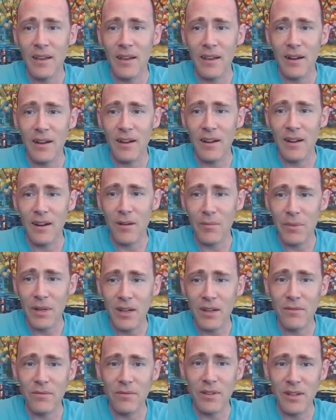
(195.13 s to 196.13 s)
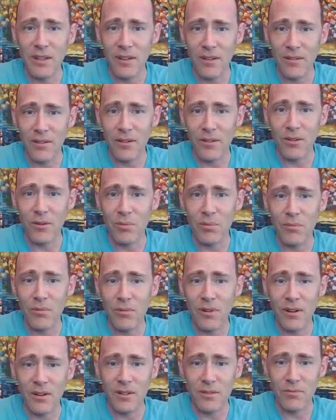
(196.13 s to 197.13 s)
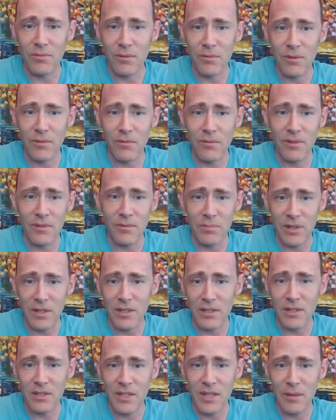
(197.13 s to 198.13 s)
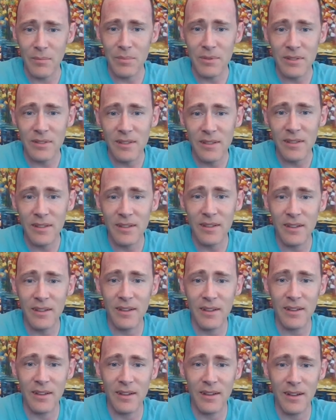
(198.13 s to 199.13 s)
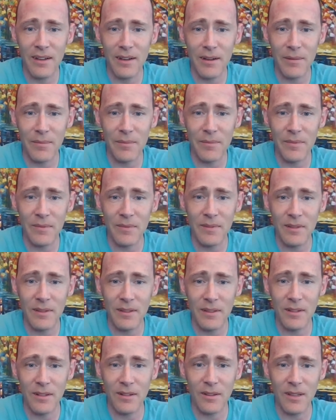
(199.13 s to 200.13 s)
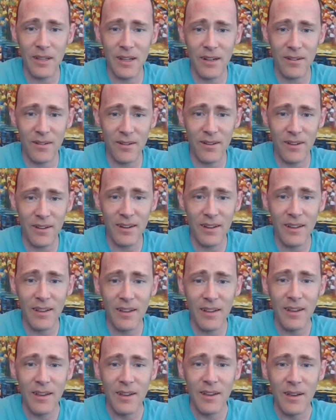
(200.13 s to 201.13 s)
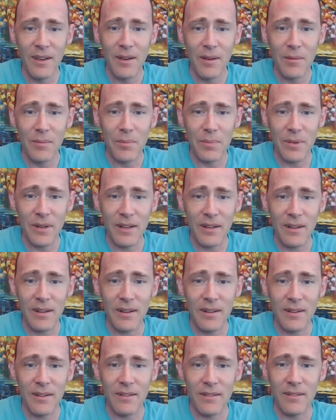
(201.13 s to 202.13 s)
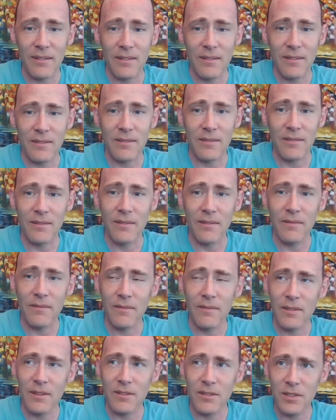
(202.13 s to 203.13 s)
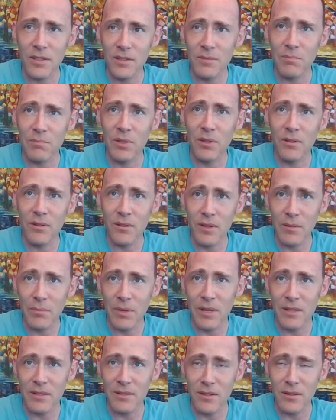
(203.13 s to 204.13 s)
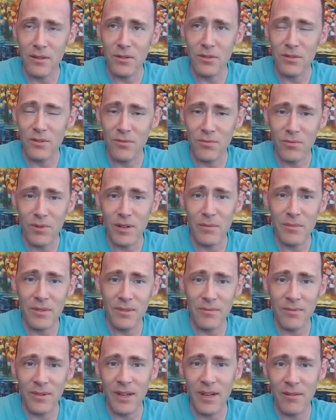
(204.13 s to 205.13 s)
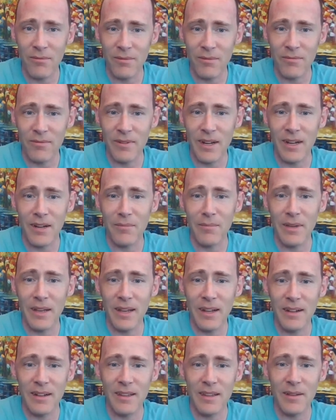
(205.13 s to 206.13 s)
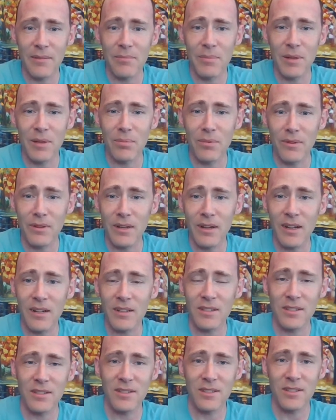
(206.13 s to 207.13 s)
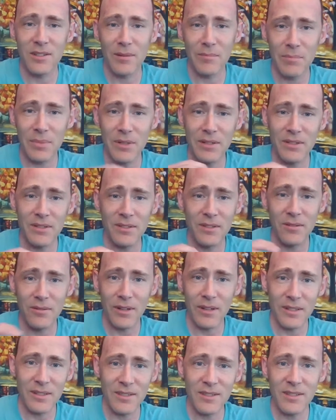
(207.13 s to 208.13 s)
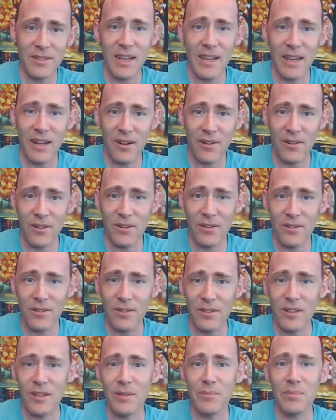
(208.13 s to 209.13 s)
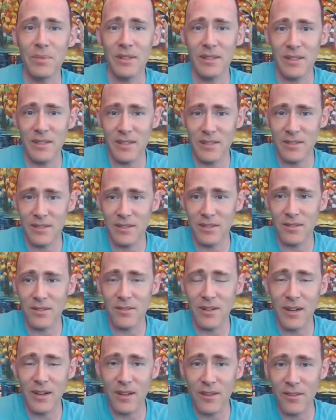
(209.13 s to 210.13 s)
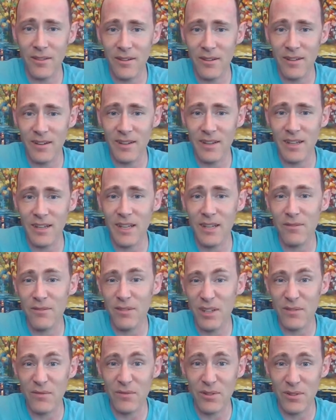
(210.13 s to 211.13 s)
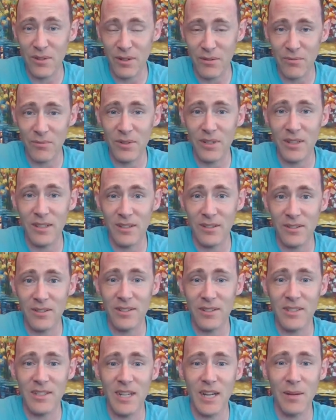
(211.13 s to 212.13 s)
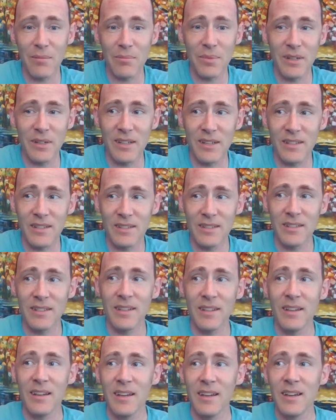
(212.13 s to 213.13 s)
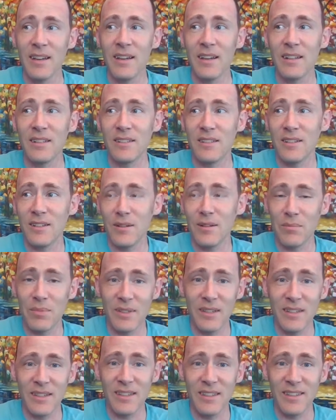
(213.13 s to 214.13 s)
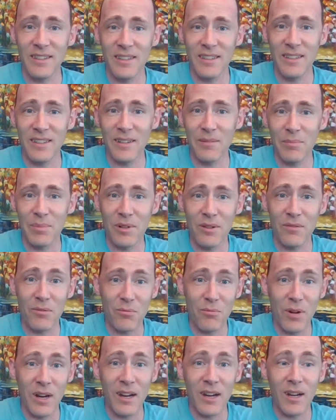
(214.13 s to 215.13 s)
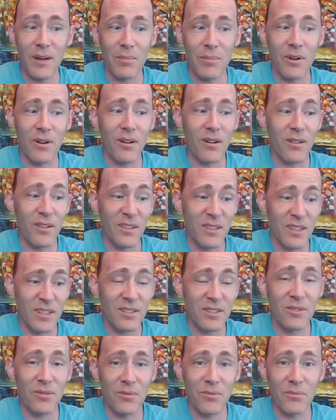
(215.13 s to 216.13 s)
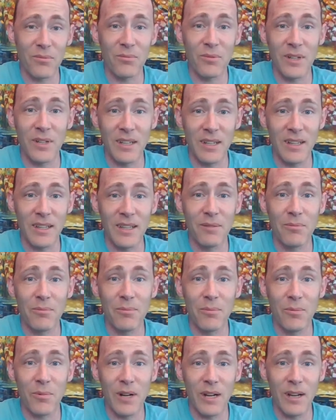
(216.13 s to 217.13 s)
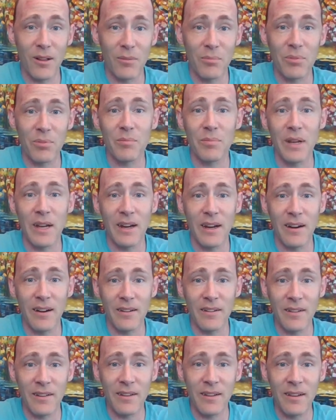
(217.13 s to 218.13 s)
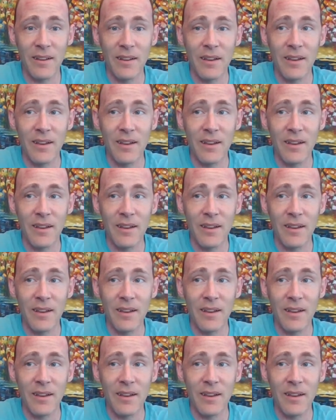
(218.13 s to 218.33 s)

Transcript: And I'll make a video on open water swimming with a bunch of tips a little later on. But just purely based on the swim is why I would recommend that people not just jump into doing a standard Olympic distance triathlon, even if they're in really good shape, because it's going to be a bit of a wake-up call unless you're really well prepared